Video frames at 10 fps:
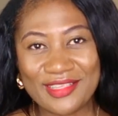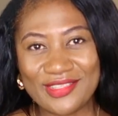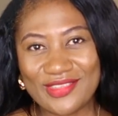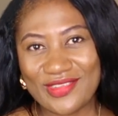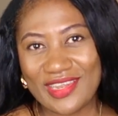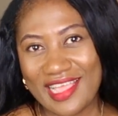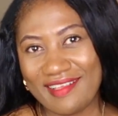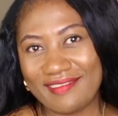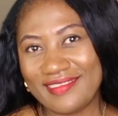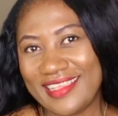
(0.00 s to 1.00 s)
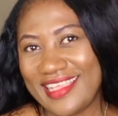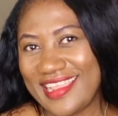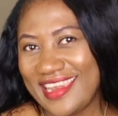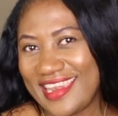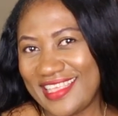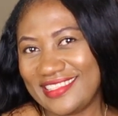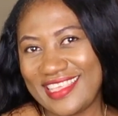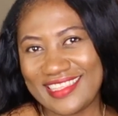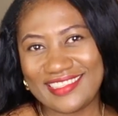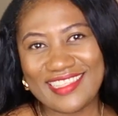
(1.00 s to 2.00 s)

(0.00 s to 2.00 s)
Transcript: So now let's get